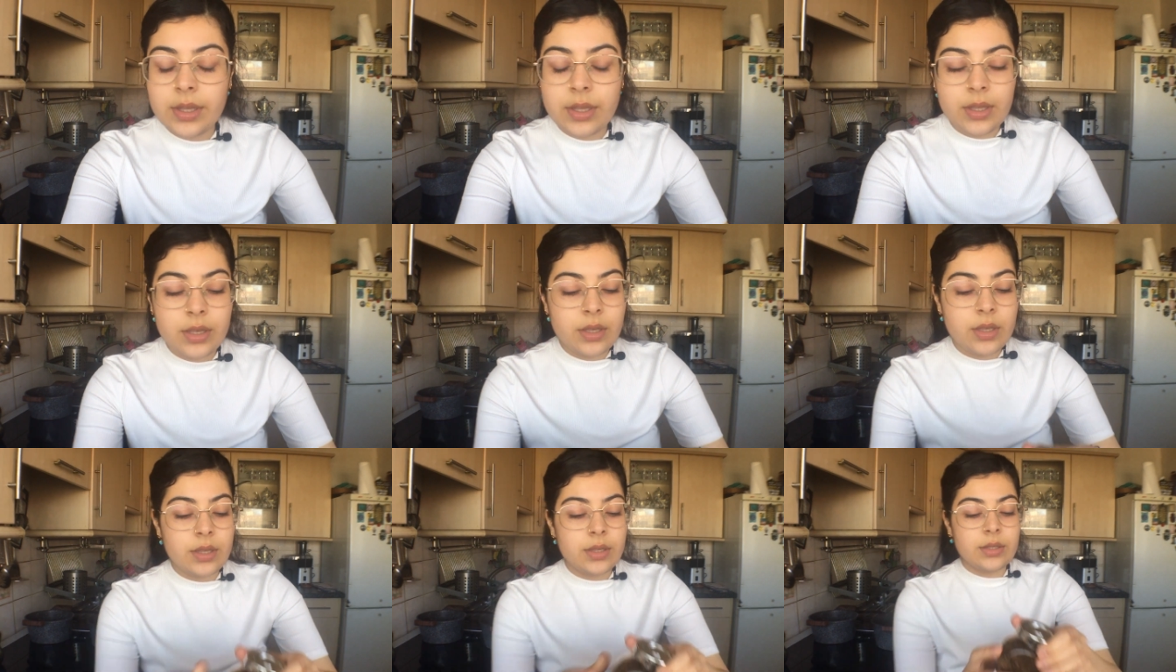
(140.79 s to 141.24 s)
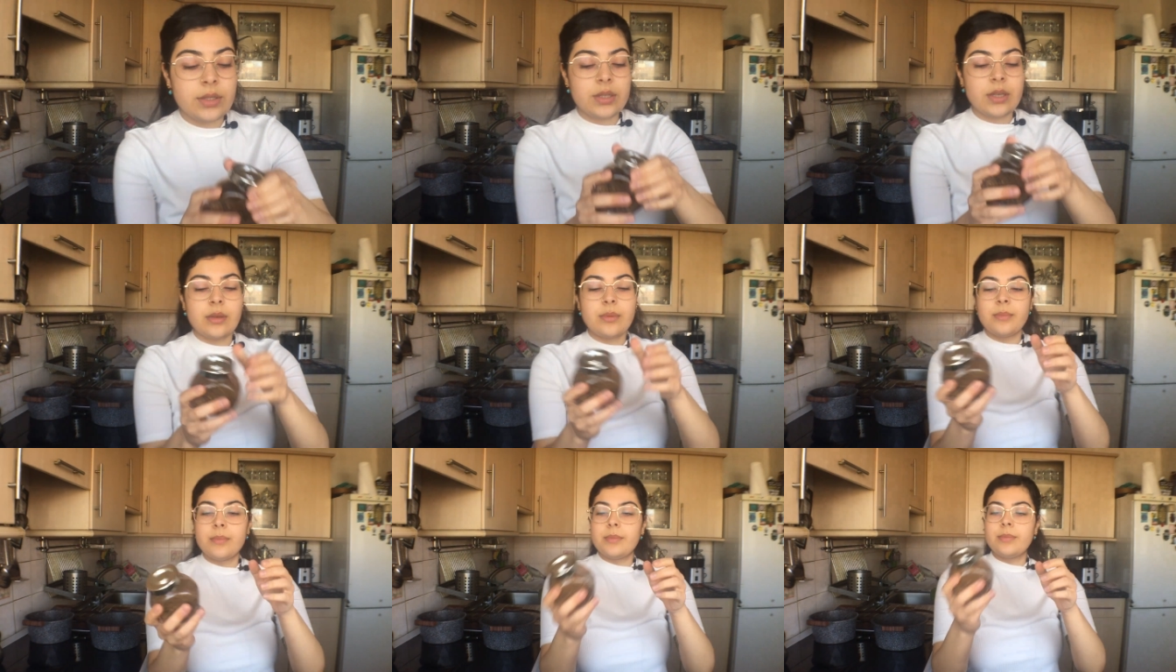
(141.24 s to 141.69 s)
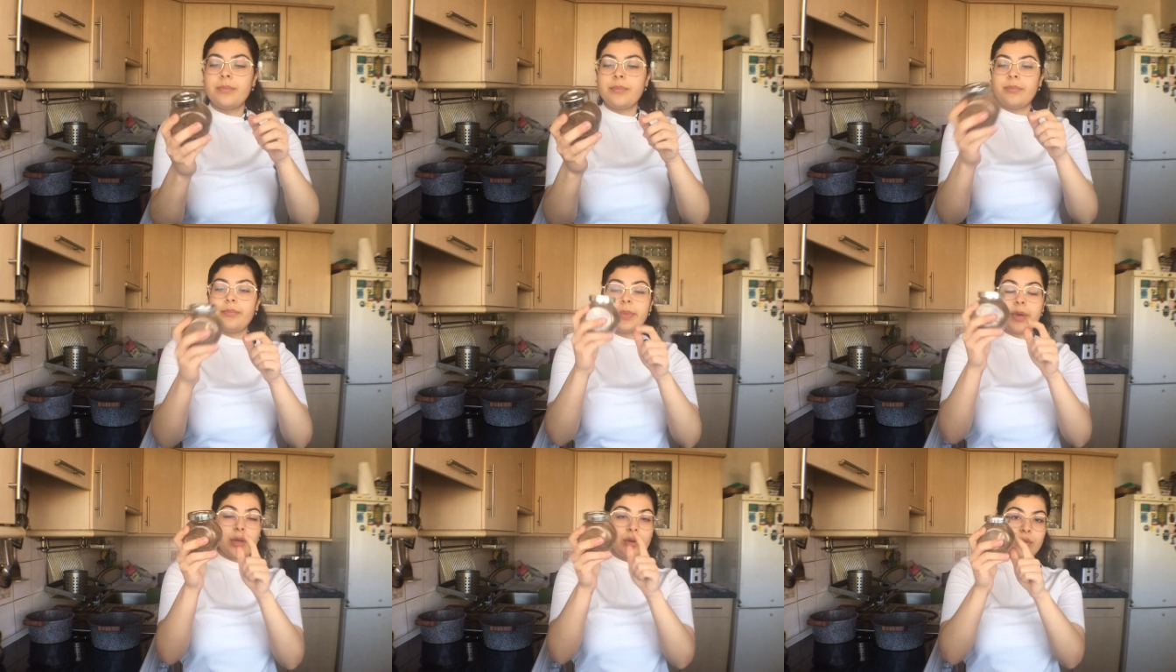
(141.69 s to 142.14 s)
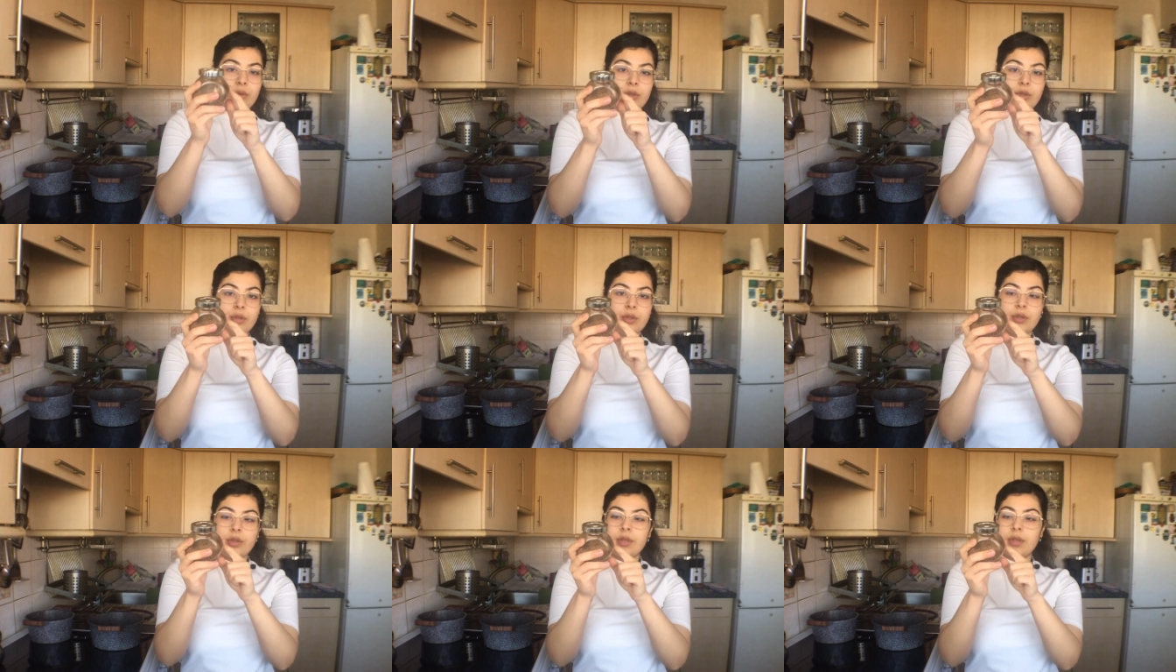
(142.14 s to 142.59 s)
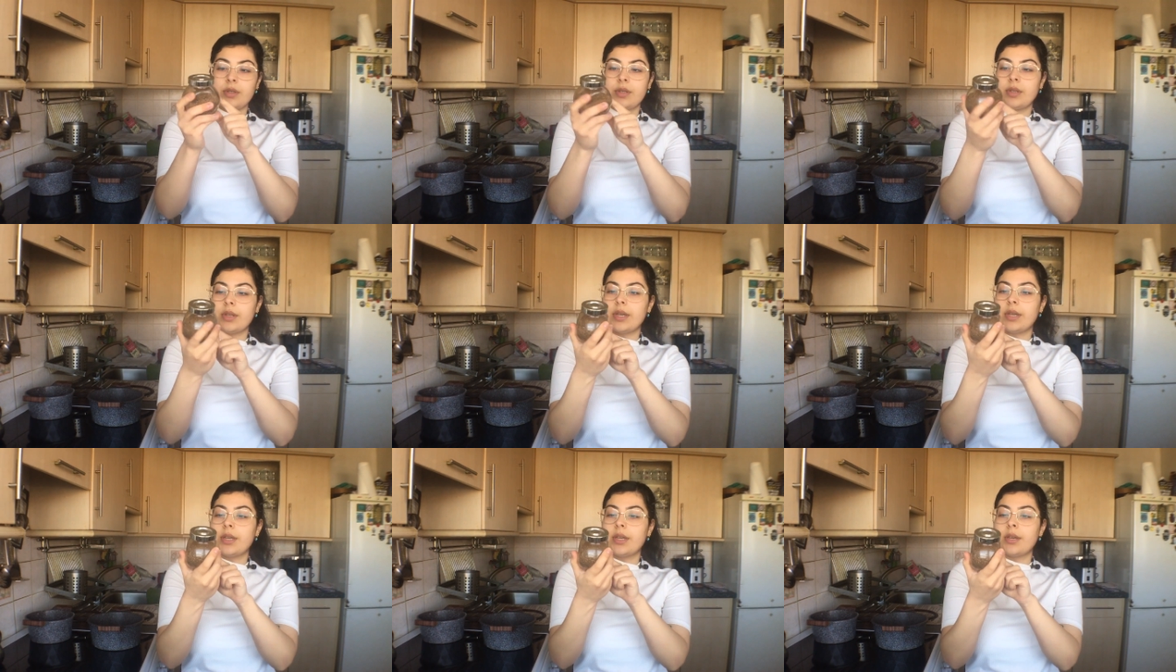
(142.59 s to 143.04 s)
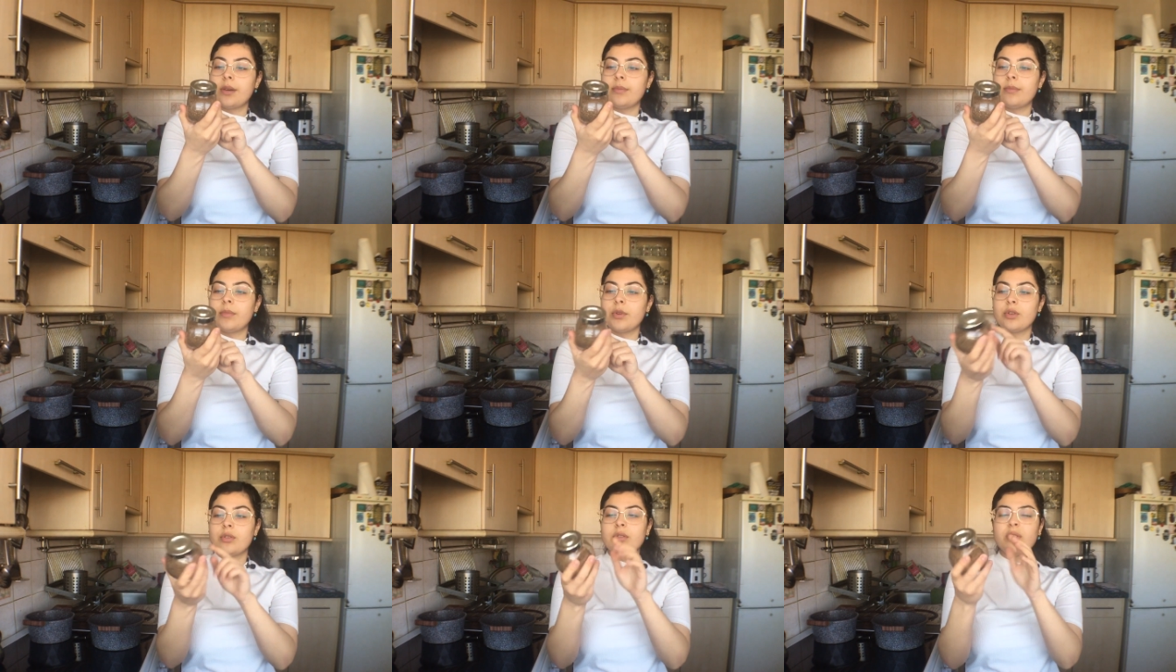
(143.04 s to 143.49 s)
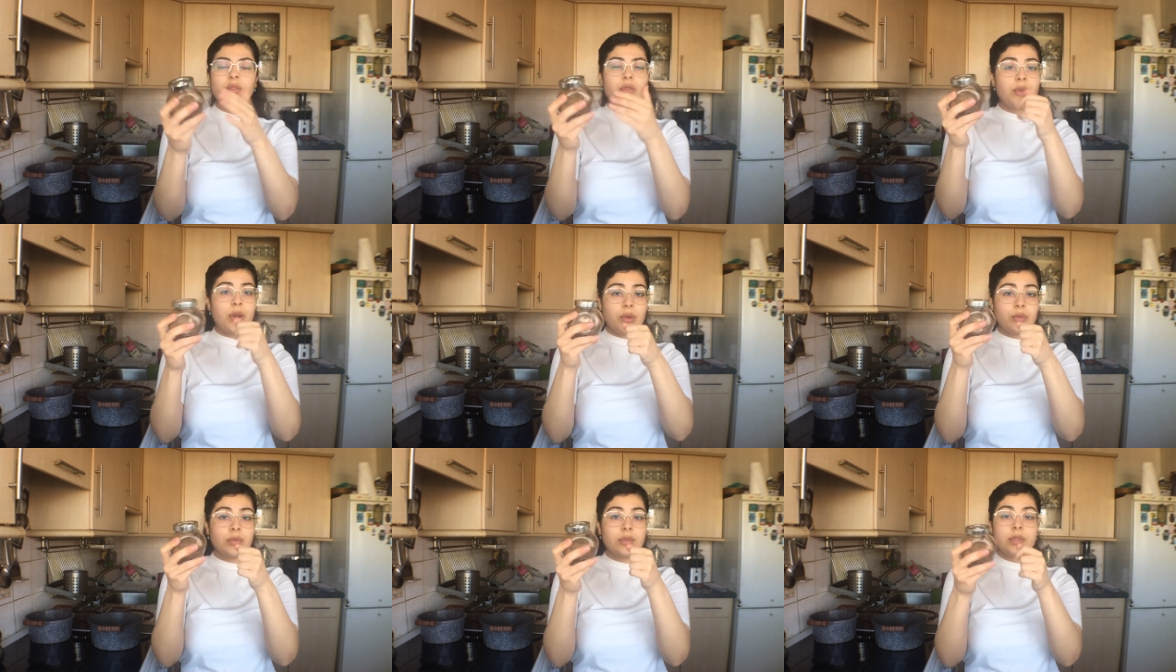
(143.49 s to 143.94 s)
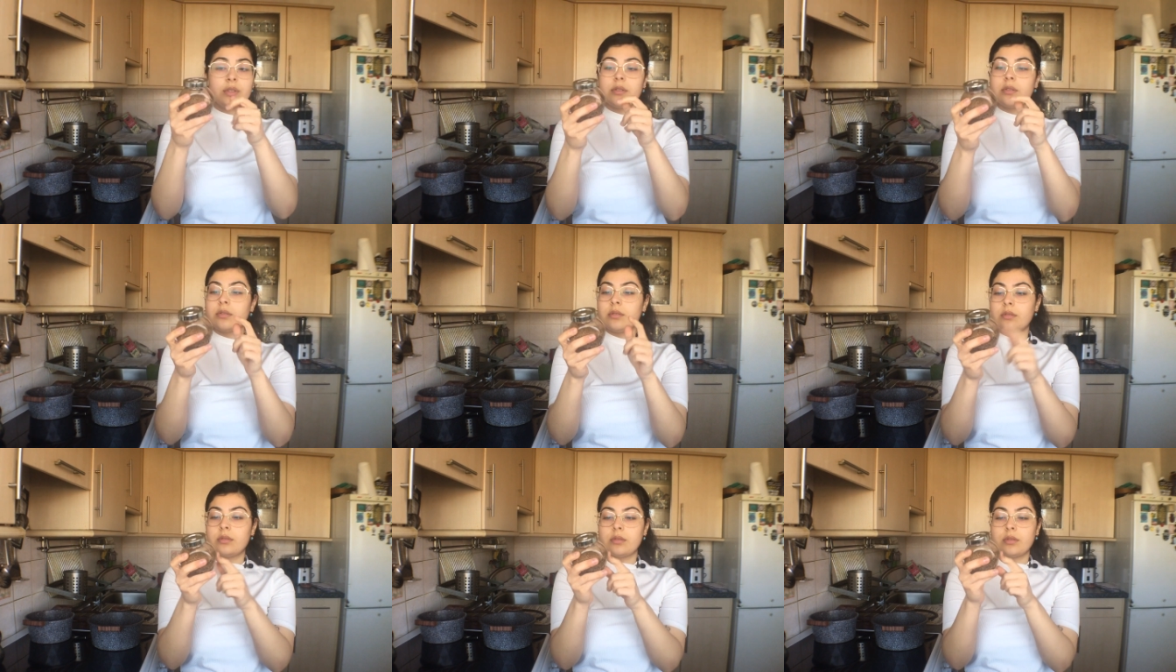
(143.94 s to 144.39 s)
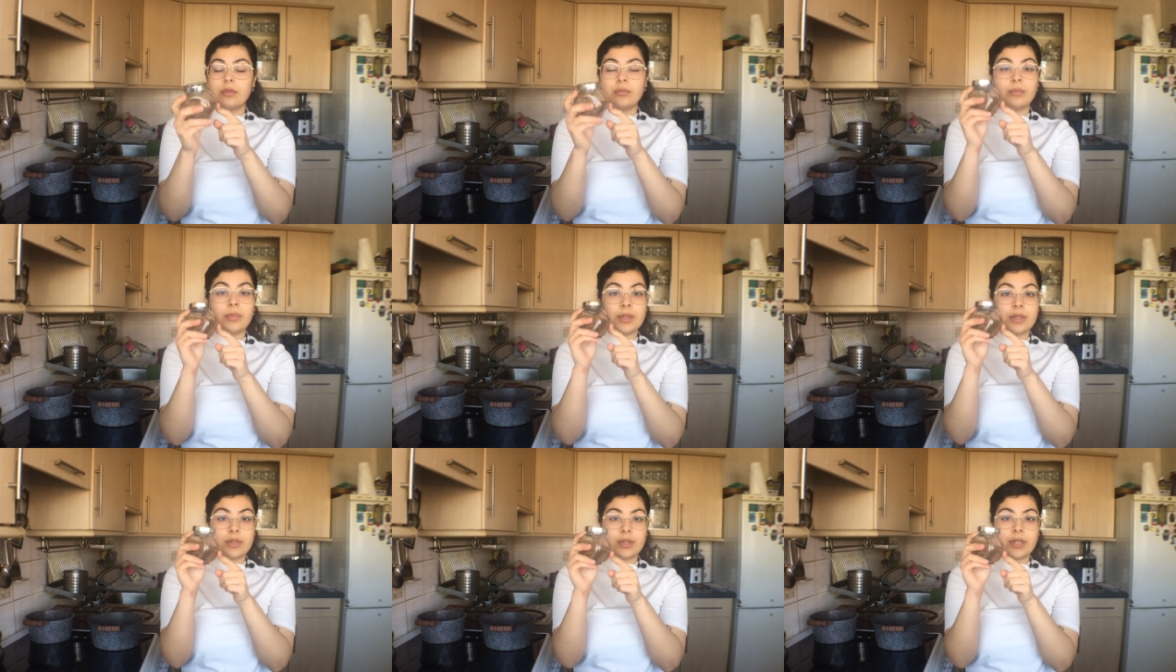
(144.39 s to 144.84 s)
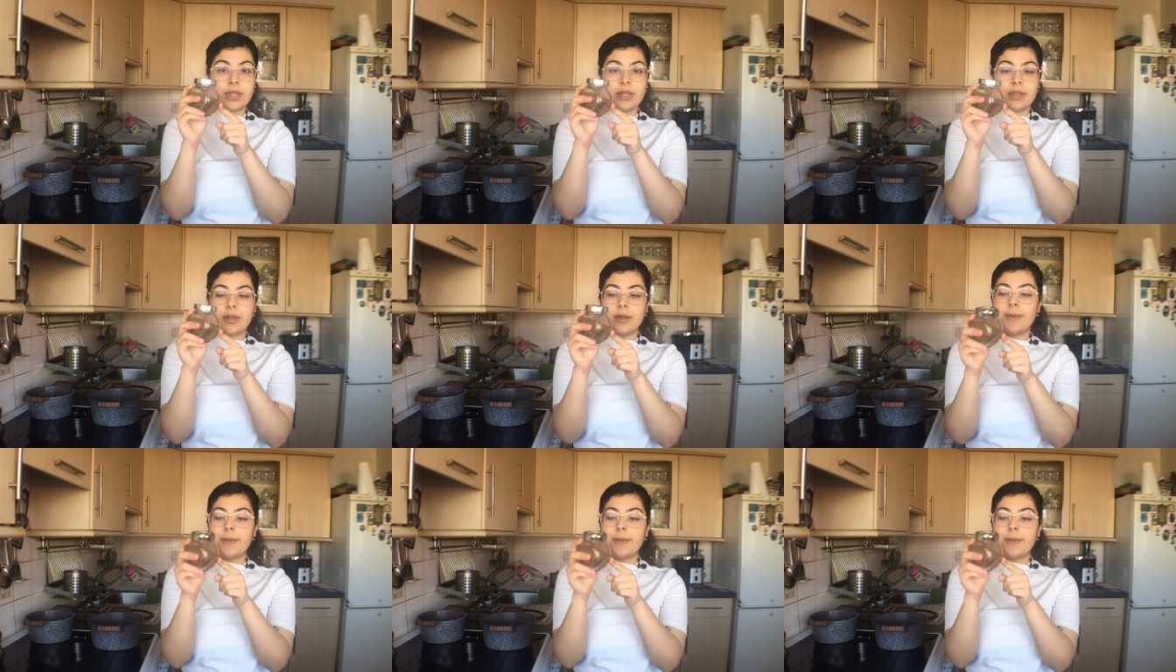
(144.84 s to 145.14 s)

some powdered Um, or ground Nomi Basra here